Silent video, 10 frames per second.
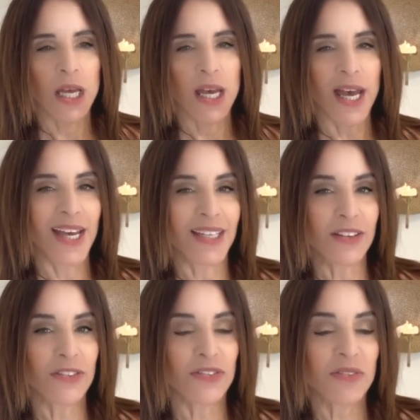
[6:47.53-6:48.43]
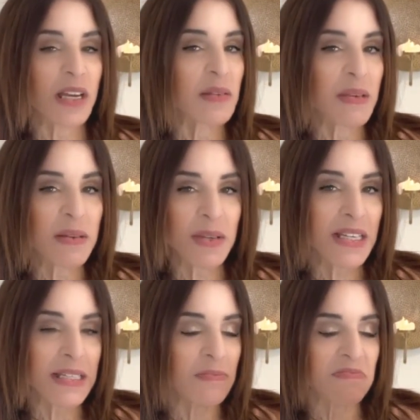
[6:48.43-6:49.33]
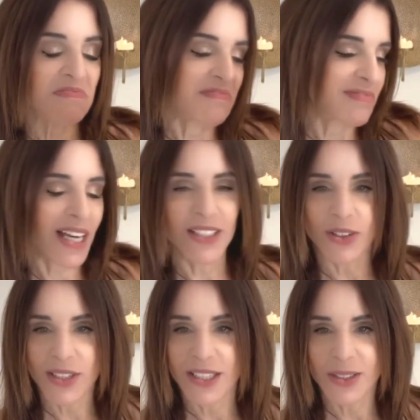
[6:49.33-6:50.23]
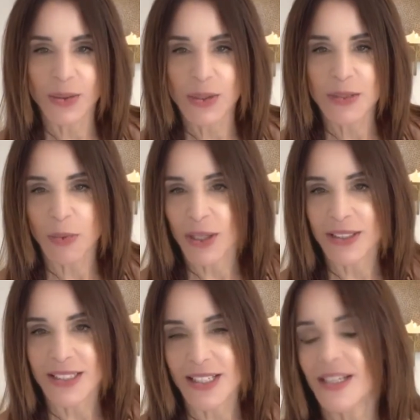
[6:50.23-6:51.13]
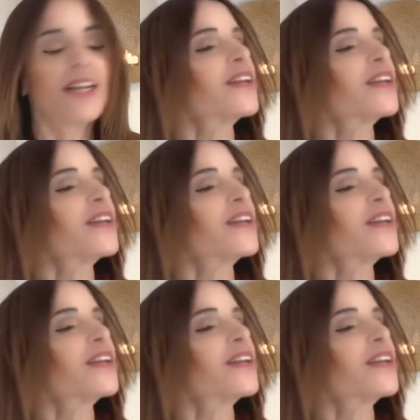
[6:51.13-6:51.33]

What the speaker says: And maybe I don't need to respond at